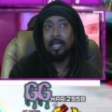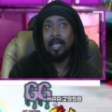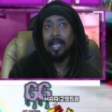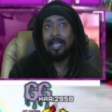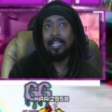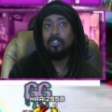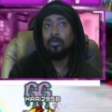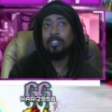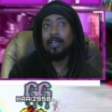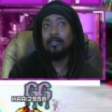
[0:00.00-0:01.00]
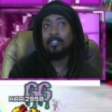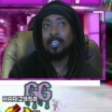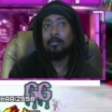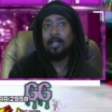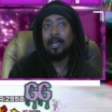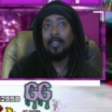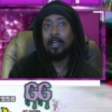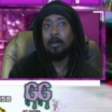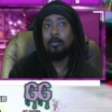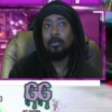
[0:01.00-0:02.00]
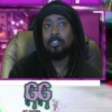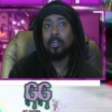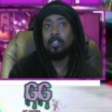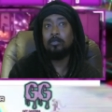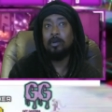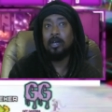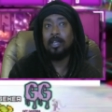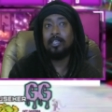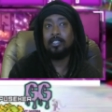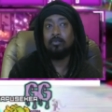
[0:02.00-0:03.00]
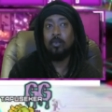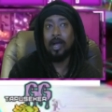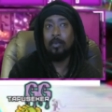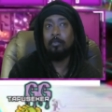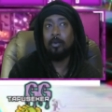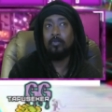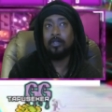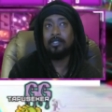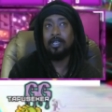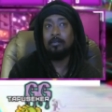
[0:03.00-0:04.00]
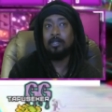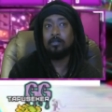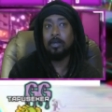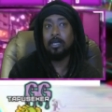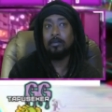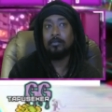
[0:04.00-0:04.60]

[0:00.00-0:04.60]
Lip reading: and they do save their Sableye. They come in with Charger Bug, and this is why we built this team this way,